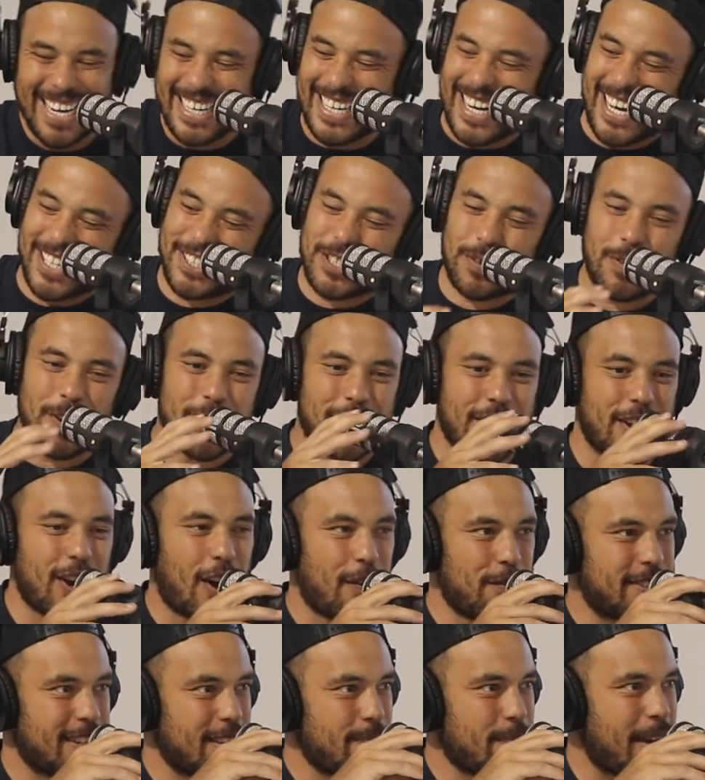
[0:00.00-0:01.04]
Now, Toronto
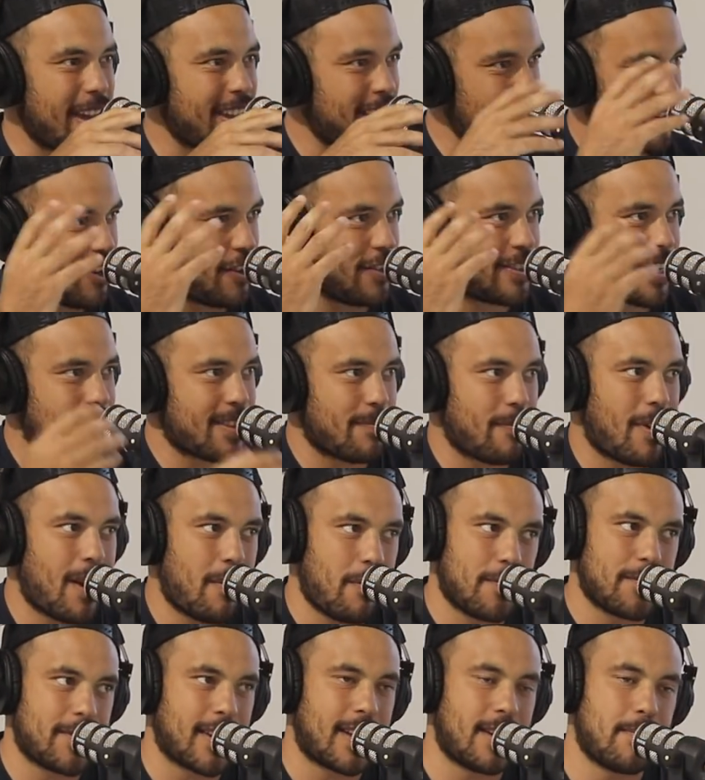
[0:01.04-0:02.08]
obviously making news at the moment
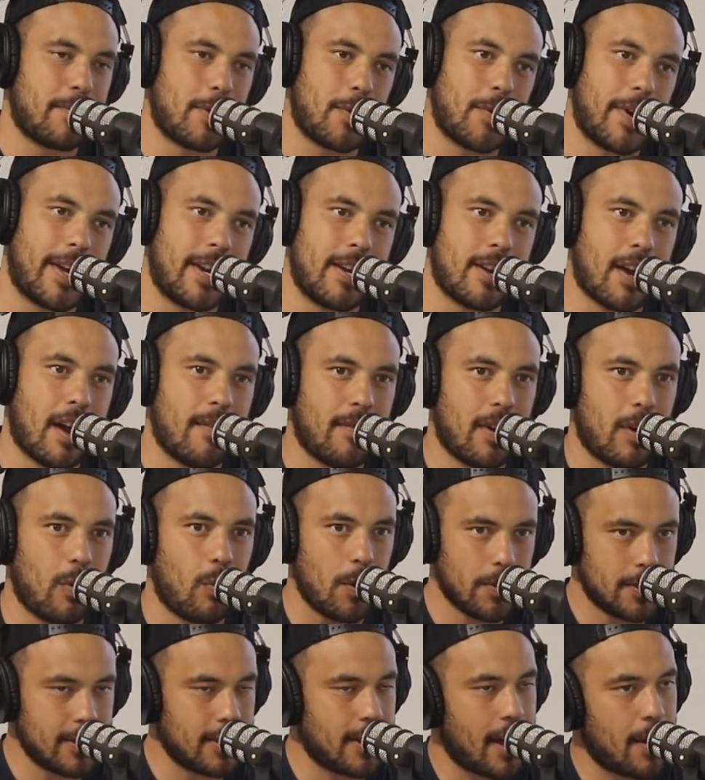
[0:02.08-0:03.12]
with Sonny Bill heading over.
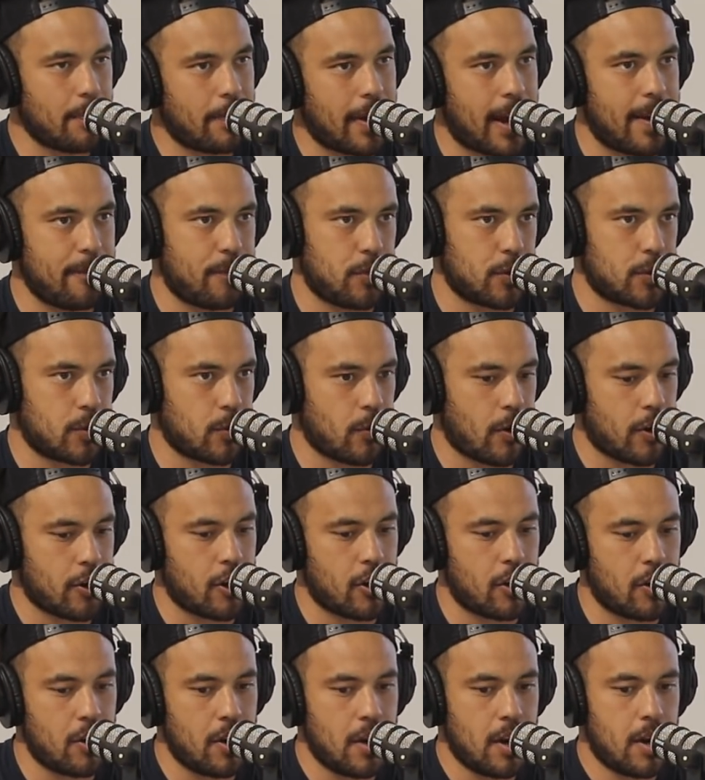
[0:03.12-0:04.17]
What's it like playing for
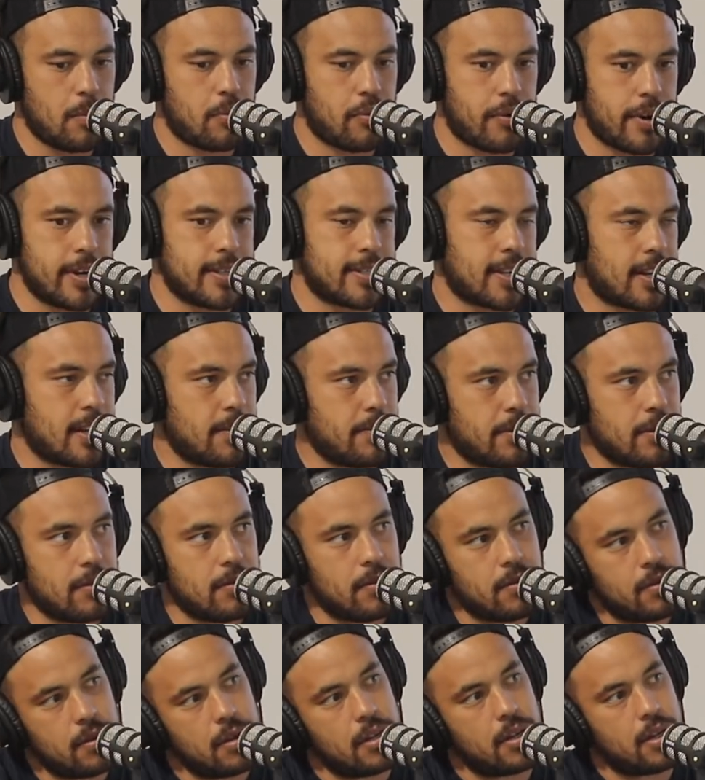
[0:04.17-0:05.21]
Toronto pre-Sonny
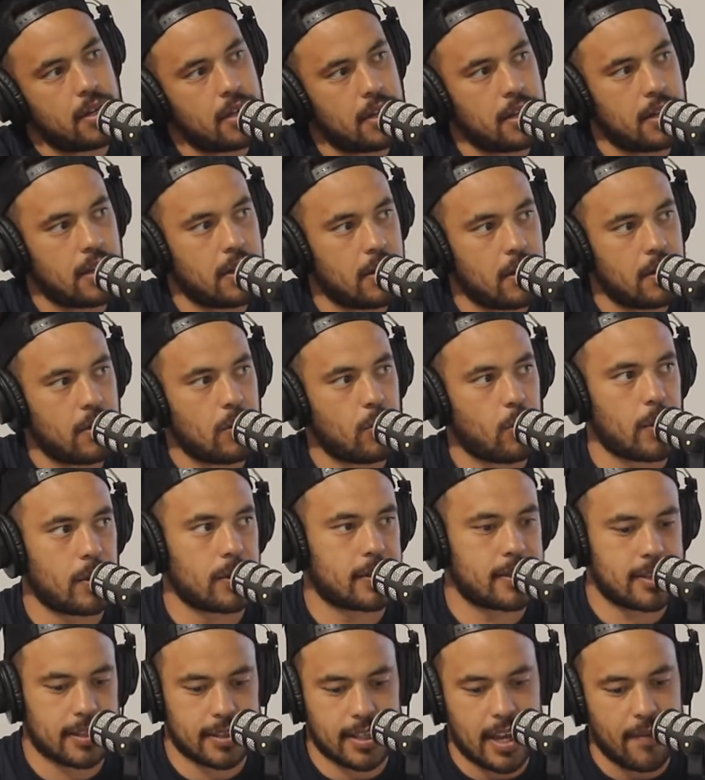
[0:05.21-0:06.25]
Bill?
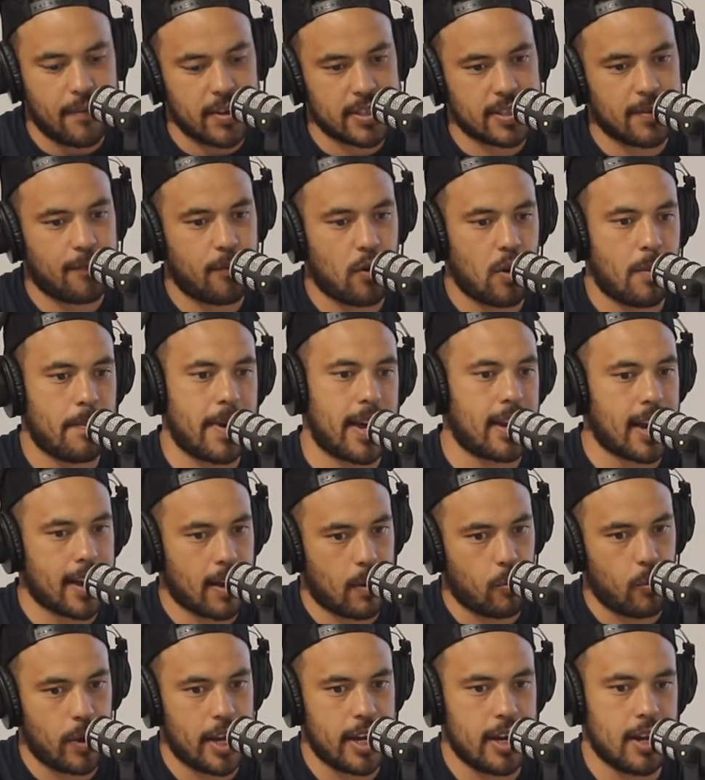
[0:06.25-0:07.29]
Give us the format, like,
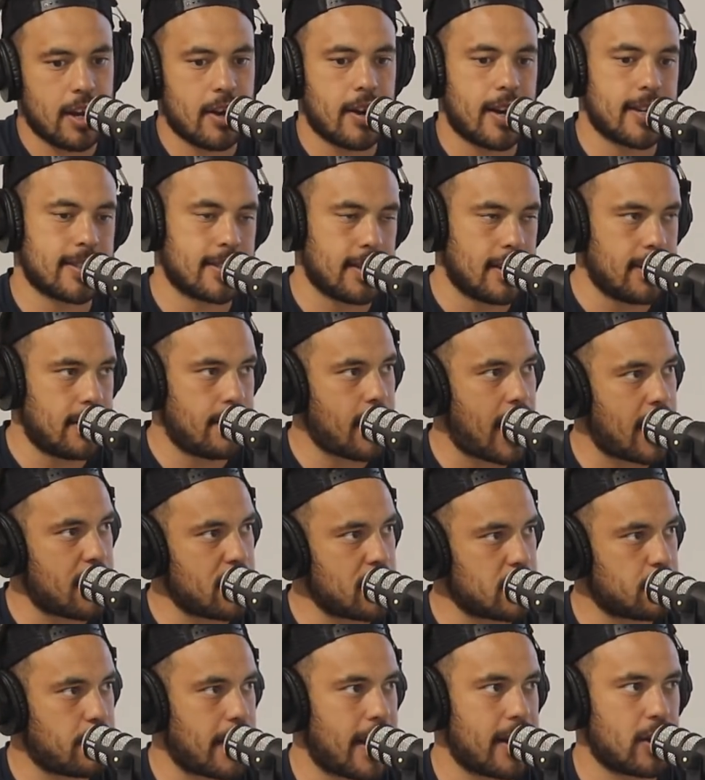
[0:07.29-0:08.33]
where do you guys live? How do you
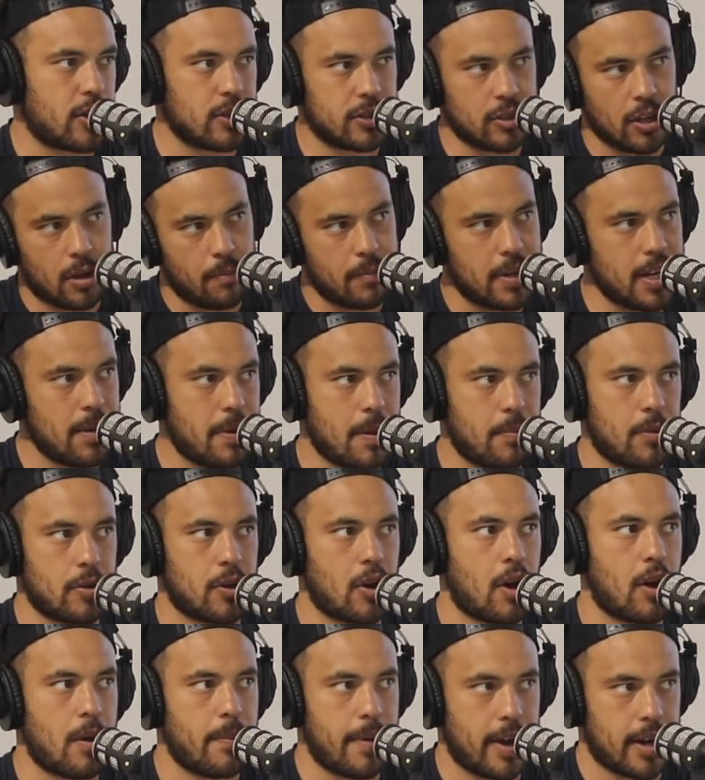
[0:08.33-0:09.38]
play? Because not many people
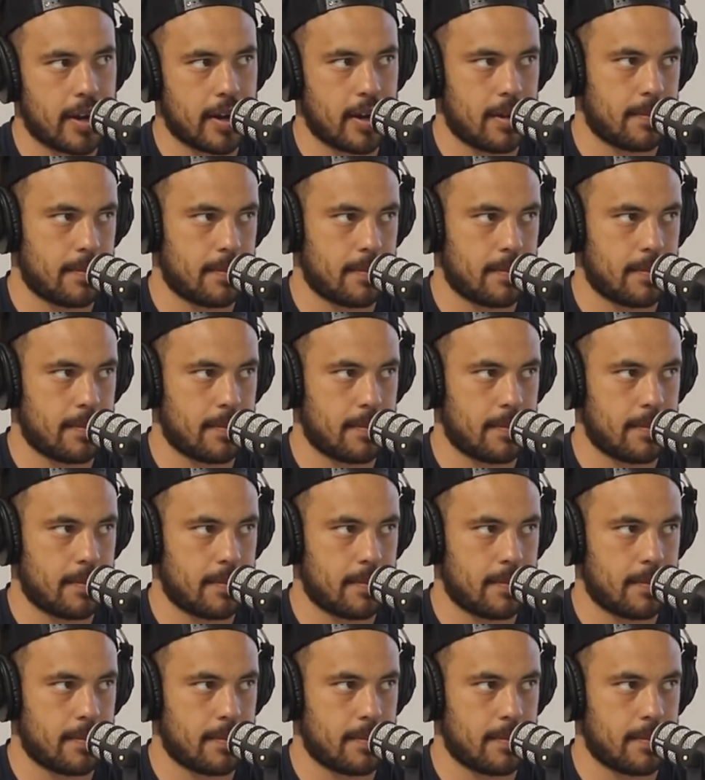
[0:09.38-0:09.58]
know about it.